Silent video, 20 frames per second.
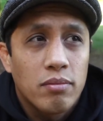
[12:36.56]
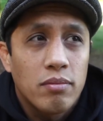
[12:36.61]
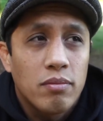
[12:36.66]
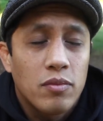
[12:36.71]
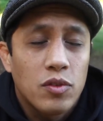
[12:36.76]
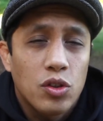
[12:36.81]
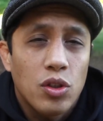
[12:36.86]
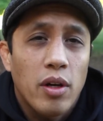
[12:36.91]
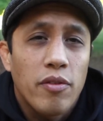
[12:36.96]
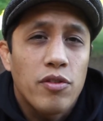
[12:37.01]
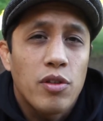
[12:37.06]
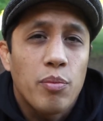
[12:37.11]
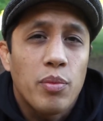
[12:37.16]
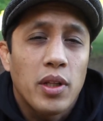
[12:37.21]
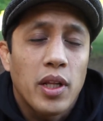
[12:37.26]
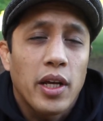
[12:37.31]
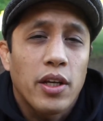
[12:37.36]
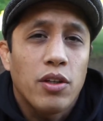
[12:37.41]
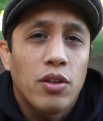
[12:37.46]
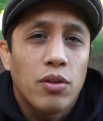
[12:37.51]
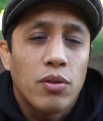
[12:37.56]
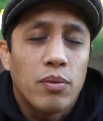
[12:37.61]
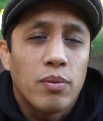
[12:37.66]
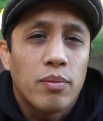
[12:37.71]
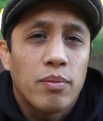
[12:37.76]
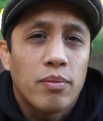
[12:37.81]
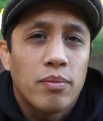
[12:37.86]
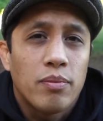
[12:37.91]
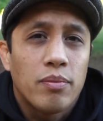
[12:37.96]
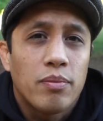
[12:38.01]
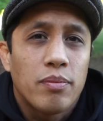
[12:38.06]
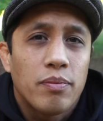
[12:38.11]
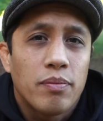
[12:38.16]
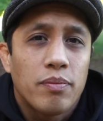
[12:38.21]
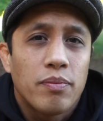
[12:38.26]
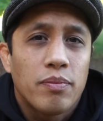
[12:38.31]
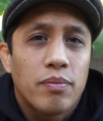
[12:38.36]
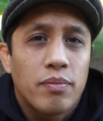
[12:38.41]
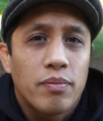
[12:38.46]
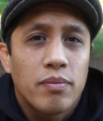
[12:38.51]
Strive to be like you.
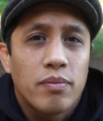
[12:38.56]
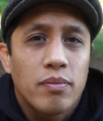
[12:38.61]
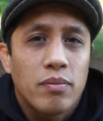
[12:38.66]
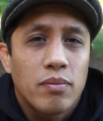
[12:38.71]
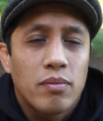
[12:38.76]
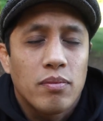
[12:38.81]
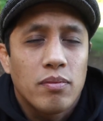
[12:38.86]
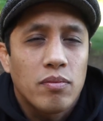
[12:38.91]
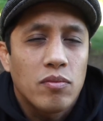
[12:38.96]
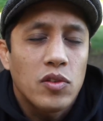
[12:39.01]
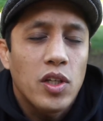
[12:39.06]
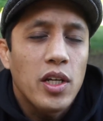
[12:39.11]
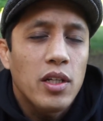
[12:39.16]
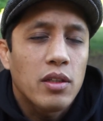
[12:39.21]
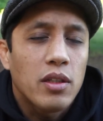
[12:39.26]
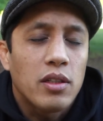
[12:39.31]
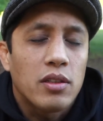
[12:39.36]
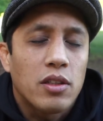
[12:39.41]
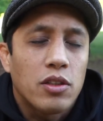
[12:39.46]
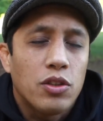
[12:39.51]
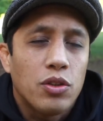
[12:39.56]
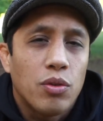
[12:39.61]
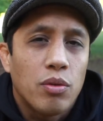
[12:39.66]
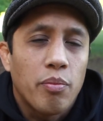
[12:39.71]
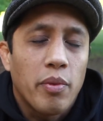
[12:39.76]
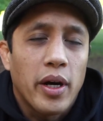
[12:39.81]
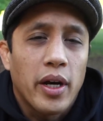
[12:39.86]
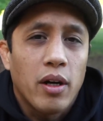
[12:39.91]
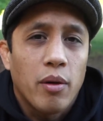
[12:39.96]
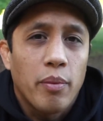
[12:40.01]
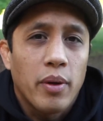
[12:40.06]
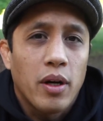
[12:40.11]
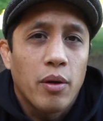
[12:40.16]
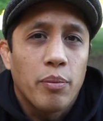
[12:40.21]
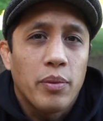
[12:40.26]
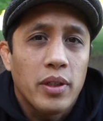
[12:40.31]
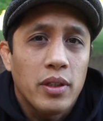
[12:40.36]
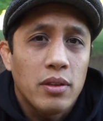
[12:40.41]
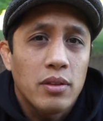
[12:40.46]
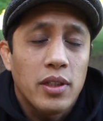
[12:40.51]
Take things that you admire about
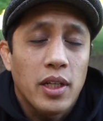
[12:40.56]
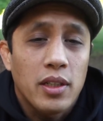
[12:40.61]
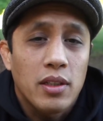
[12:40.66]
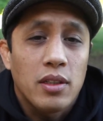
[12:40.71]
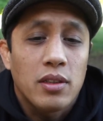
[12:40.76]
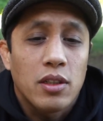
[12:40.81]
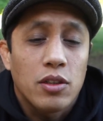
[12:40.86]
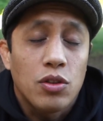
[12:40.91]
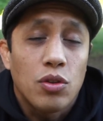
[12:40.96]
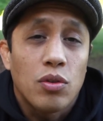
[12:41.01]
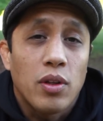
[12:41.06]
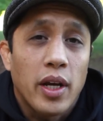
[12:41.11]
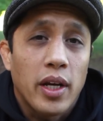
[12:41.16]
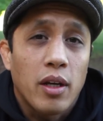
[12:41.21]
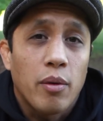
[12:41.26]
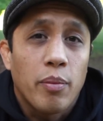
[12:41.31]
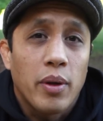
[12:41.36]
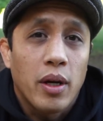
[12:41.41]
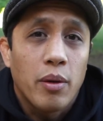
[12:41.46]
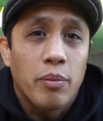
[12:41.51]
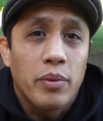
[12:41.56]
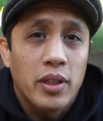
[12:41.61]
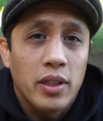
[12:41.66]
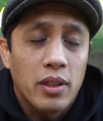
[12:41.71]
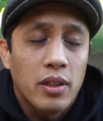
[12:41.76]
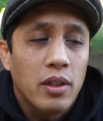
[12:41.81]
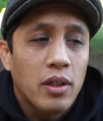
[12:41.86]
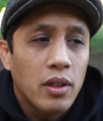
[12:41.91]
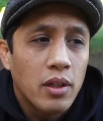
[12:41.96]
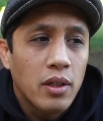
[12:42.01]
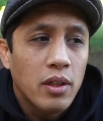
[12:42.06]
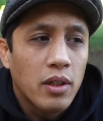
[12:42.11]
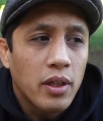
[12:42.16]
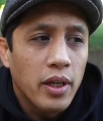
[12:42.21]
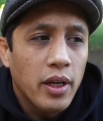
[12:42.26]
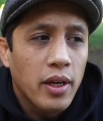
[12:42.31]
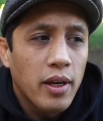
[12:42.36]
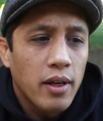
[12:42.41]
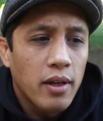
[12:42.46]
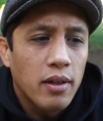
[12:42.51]
me, take things that you like about me,
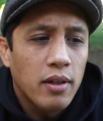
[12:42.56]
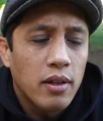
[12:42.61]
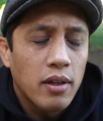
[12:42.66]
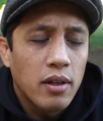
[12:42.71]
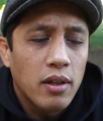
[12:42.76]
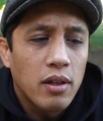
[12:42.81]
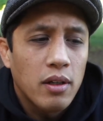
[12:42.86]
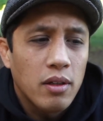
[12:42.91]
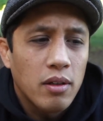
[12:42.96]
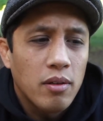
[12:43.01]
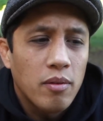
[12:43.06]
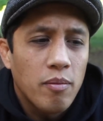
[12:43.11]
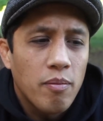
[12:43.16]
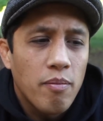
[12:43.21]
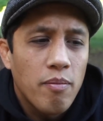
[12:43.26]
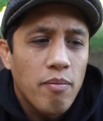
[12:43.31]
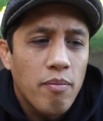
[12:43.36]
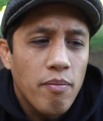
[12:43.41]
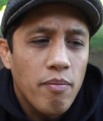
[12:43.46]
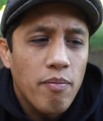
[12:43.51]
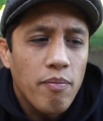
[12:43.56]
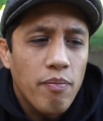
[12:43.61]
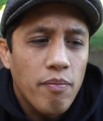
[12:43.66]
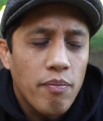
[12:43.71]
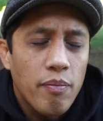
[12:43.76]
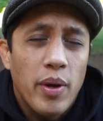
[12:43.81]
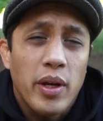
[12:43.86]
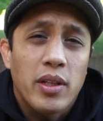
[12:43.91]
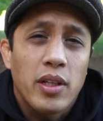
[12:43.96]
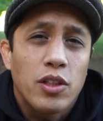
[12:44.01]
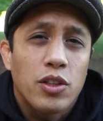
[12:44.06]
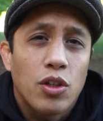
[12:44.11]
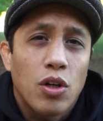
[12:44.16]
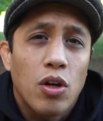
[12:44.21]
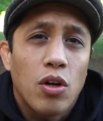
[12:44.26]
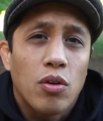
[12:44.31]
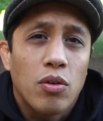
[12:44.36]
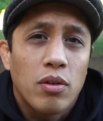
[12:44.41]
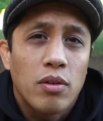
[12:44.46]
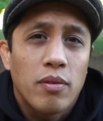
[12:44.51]
and make that your
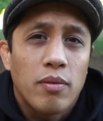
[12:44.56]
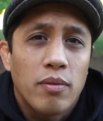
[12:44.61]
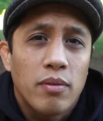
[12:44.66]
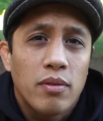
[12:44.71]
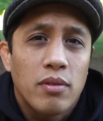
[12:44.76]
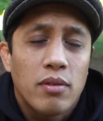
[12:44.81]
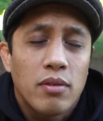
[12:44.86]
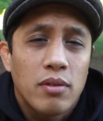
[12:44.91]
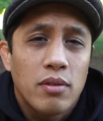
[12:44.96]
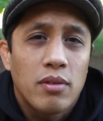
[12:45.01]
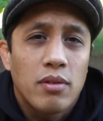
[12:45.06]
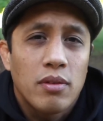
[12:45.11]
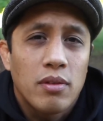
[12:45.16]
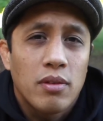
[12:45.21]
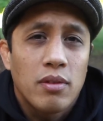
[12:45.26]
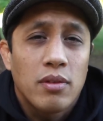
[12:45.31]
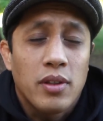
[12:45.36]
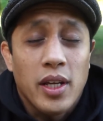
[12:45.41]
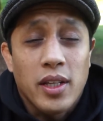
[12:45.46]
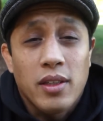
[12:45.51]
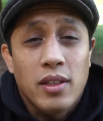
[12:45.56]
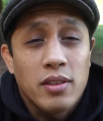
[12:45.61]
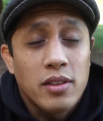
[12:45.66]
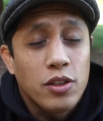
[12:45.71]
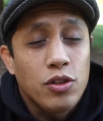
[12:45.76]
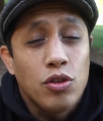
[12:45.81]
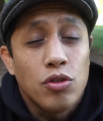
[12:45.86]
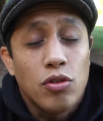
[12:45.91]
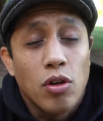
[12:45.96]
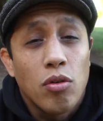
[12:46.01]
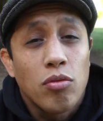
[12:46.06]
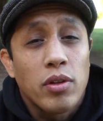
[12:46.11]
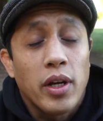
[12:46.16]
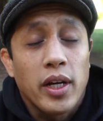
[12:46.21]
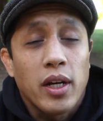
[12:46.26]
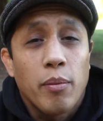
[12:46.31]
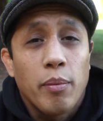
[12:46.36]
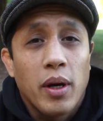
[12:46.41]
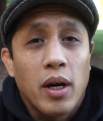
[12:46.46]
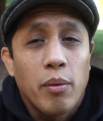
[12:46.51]
own. Take things that you don't like
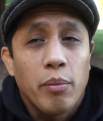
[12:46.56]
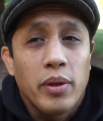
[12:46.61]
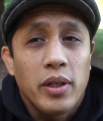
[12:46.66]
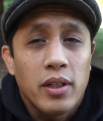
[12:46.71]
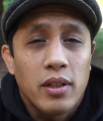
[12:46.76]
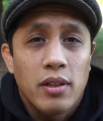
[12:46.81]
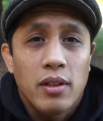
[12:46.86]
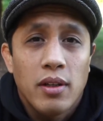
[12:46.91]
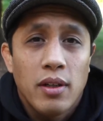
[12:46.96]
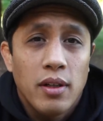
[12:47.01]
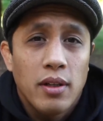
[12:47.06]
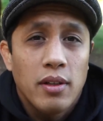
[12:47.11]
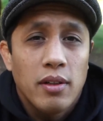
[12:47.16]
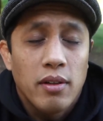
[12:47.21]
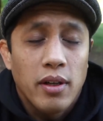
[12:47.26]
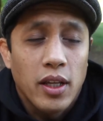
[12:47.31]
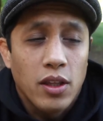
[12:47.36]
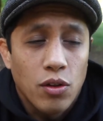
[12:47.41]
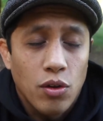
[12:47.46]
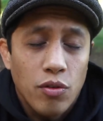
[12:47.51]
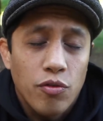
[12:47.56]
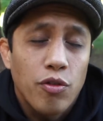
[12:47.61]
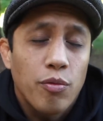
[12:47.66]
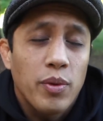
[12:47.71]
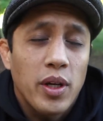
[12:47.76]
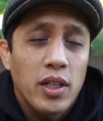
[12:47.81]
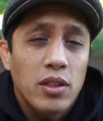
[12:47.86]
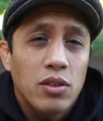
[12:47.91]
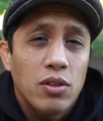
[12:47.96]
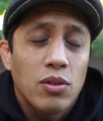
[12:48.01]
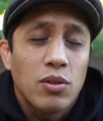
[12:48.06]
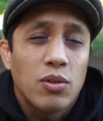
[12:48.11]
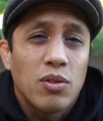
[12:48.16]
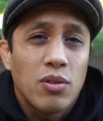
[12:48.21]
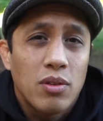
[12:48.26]
about me and learn from that too.